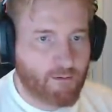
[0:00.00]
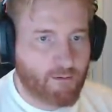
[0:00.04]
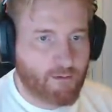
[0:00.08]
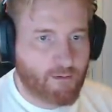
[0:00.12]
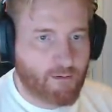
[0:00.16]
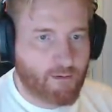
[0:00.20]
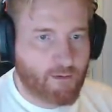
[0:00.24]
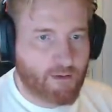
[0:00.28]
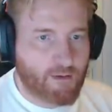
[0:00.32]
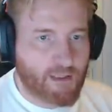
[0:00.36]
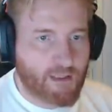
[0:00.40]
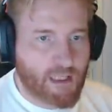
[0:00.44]

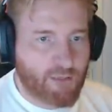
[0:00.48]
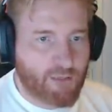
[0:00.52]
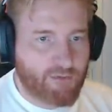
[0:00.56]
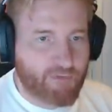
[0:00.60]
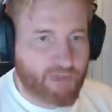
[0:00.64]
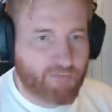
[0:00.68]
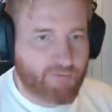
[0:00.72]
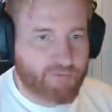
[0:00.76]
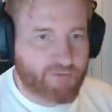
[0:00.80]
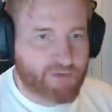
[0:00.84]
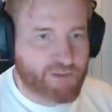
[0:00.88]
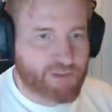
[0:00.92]
Now we have
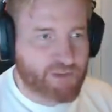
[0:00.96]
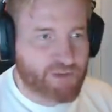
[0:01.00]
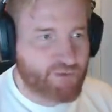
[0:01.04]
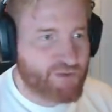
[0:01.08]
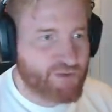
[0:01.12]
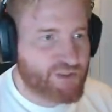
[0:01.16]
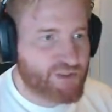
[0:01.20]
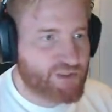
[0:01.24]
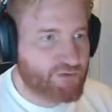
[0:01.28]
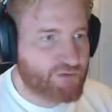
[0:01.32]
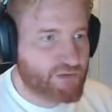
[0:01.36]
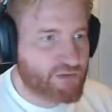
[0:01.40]
the 2
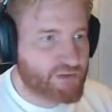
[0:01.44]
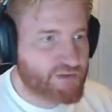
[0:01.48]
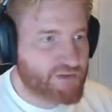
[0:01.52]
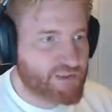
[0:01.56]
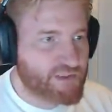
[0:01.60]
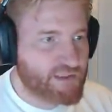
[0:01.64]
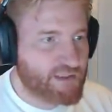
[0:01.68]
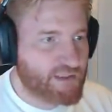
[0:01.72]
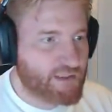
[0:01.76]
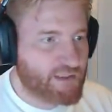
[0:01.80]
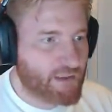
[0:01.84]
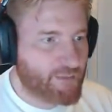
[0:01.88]
Stukas
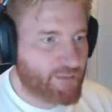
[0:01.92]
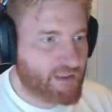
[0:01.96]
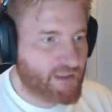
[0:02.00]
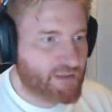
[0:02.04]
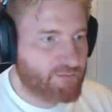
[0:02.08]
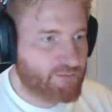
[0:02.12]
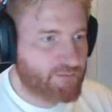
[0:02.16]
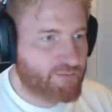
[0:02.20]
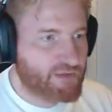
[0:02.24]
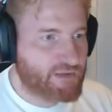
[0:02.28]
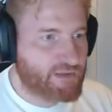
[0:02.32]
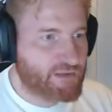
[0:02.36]
incoming,
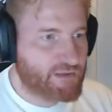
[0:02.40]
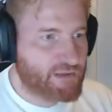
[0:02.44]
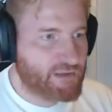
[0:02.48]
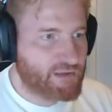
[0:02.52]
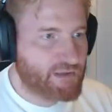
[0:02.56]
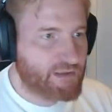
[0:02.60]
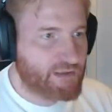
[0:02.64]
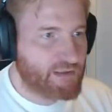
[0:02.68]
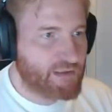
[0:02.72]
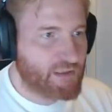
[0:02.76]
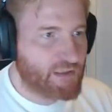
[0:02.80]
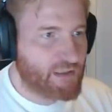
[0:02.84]
but they
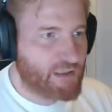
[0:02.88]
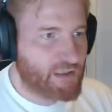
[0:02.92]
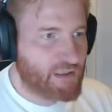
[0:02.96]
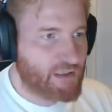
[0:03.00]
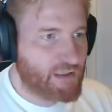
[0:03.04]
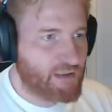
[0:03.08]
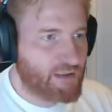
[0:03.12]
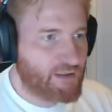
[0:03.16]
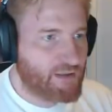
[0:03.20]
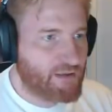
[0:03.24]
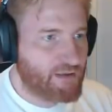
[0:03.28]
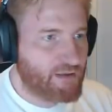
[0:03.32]

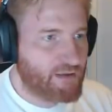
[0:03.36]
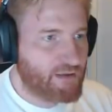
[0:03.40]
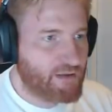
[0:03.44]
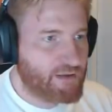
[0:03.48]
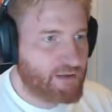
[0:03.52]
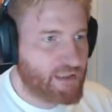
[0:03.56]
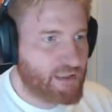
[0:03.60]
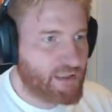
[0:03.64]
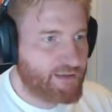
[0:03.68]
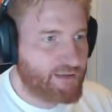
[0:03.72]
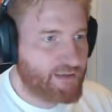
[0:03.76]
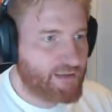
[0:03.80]

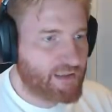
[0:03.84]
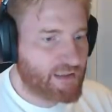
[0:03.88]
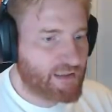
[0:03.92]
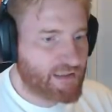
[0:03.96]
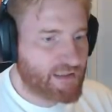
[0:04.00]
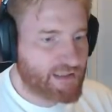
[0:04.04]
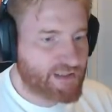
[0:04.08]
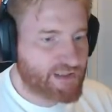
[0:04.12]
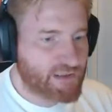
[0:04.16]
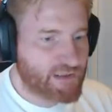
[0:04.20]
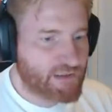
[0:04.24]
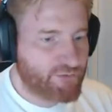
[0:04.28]
yeah, they can
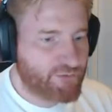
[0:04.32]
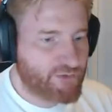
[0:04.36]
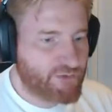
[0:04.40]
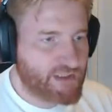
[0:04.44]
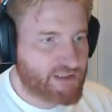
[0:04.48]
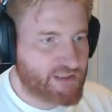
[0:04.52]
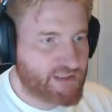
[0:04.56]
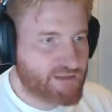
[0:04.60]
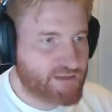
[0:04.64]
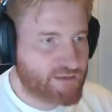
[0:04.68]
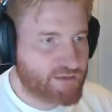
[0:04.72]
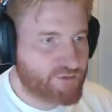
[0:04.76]
actually reach
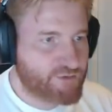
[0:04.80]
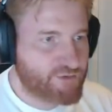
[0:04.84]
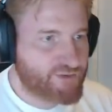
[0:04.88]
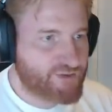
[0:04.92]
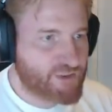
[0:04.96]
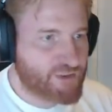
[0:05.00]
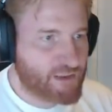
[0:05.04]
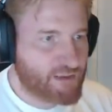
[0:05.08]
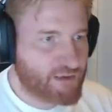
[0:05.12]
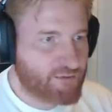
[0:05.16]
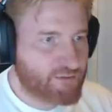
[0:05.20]
the Crusader.